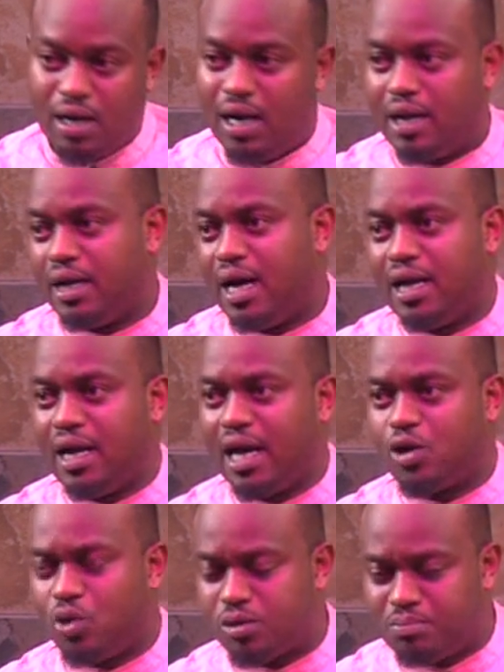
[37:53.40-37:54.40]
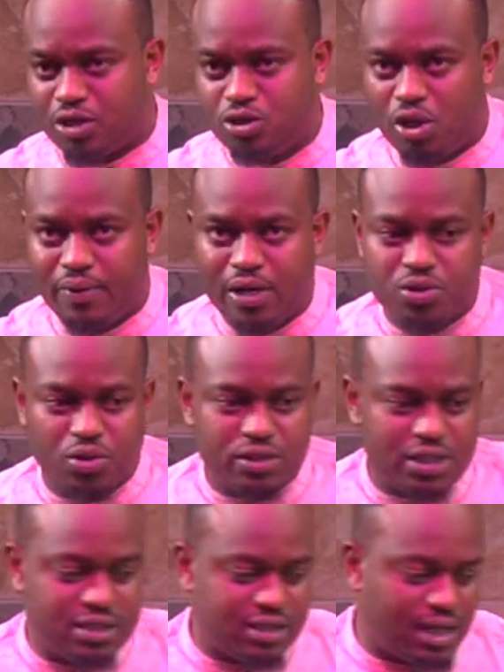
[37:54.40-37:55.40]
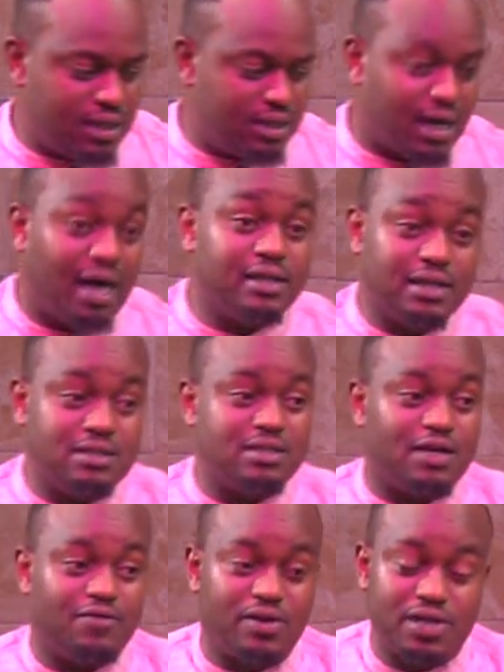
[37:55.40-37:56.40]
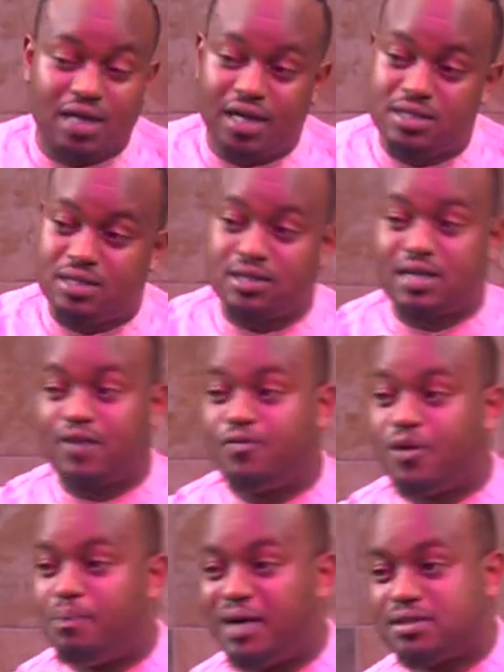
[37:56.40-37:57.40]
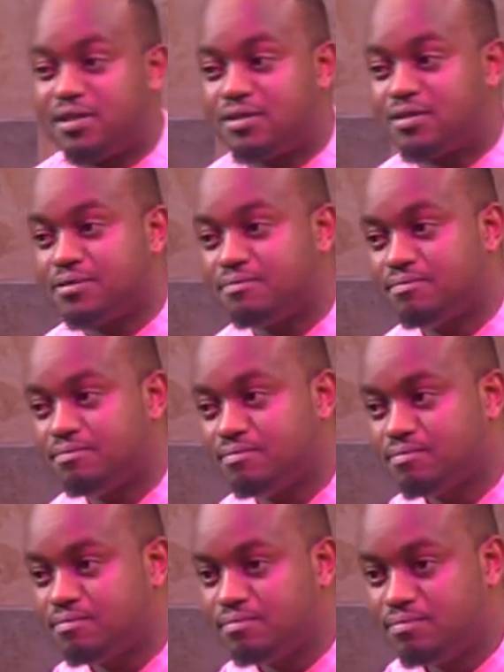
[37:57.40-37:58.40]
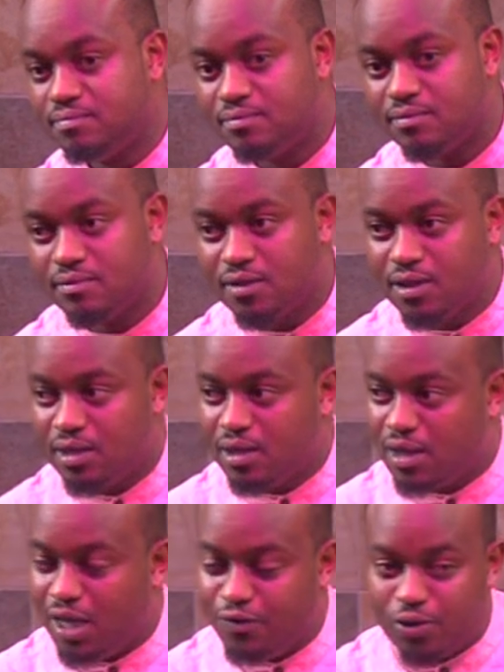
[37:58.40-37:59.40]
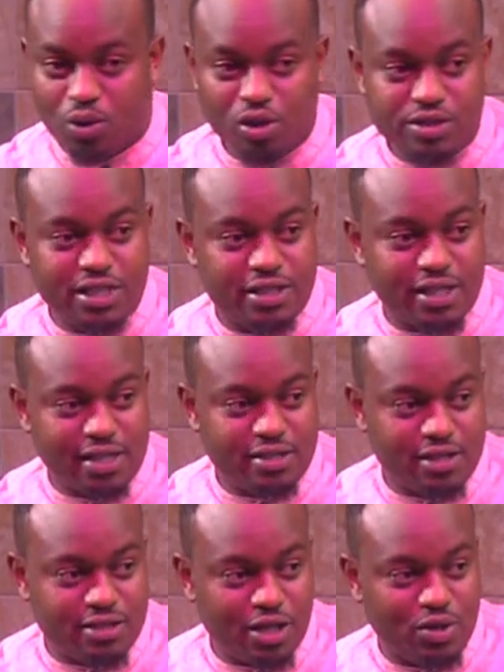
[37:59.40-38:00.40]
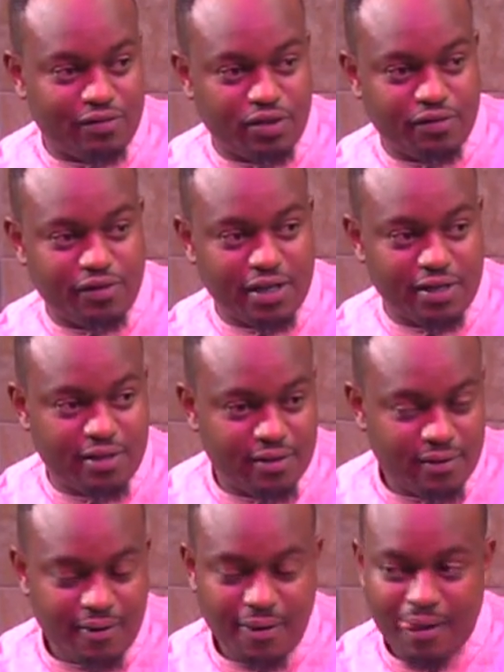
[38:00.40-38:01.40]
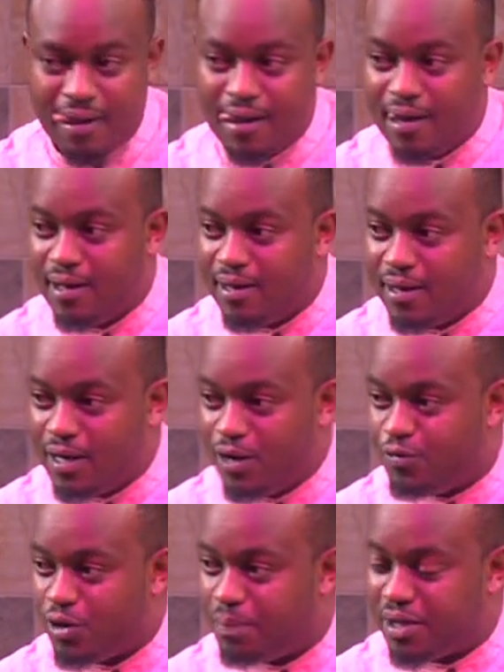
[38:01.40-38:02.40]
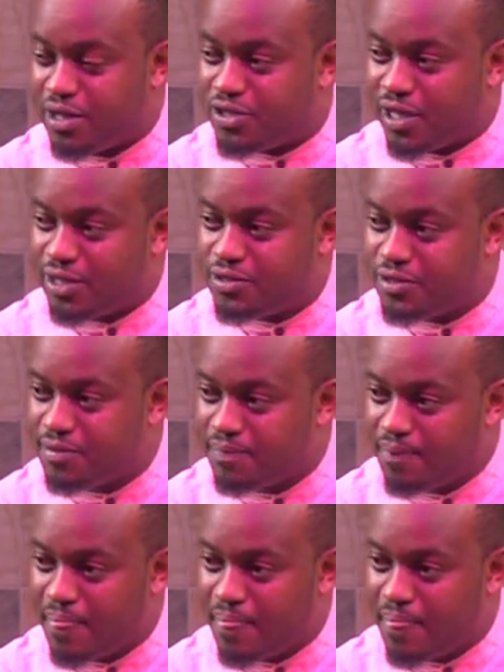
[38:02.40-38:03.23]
And I like what McDowell wrote. He said, this is a very challenging time for pastors. If you close the church, they say you have no faith. If you open the church,